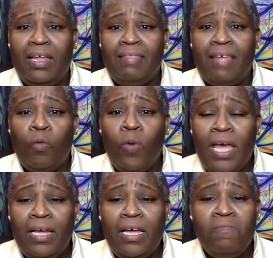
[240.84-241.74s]
that
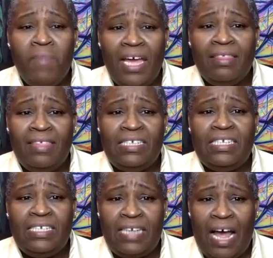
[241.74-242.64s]
we could make this
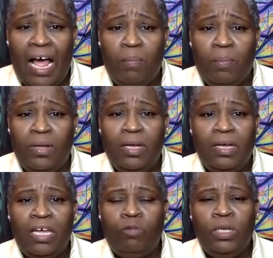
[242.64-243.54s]
stop
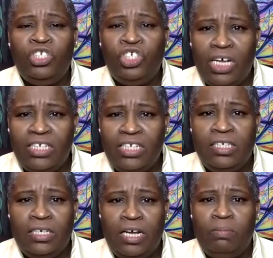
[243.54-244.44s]
if we just
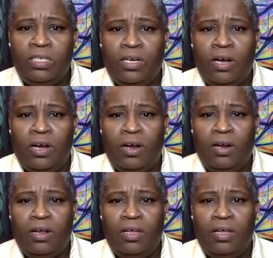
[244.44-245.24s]
stood up to her.